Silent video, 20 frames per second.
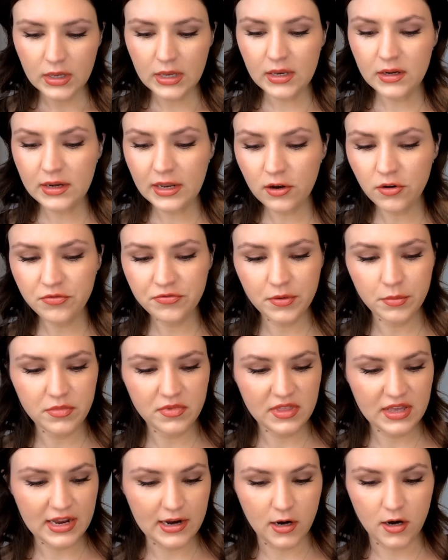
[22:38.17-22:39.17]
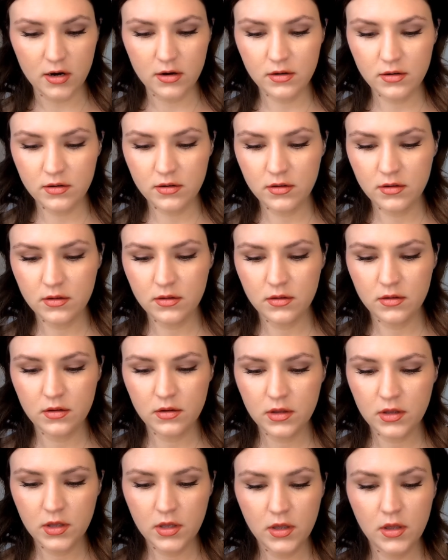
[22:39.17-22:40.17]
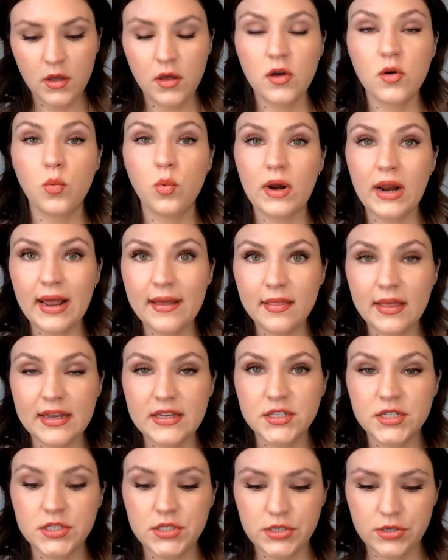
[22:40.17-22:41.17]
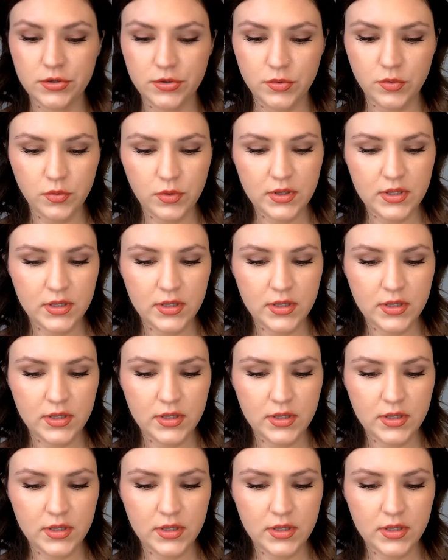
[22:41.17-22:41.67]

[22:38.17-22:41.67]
And now from there, what I like to do